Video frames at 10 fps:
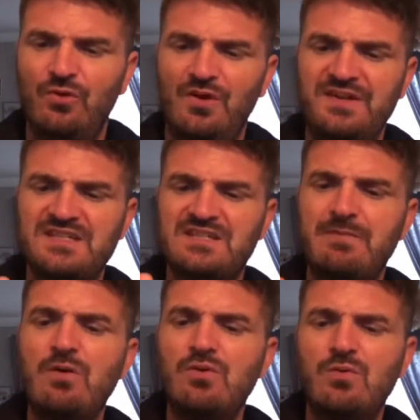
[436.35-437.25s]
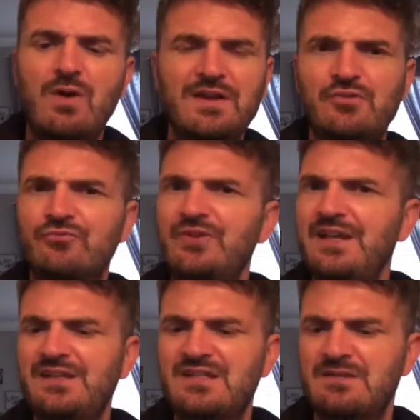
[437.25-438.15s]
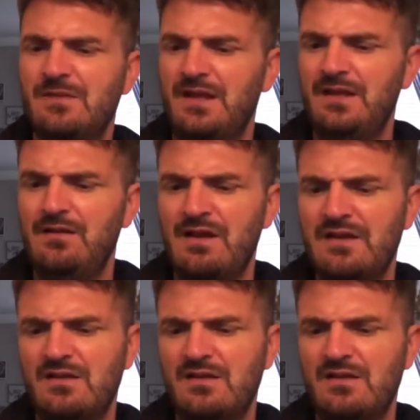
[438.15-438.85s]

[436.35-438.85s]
and it smelled quite green to me, like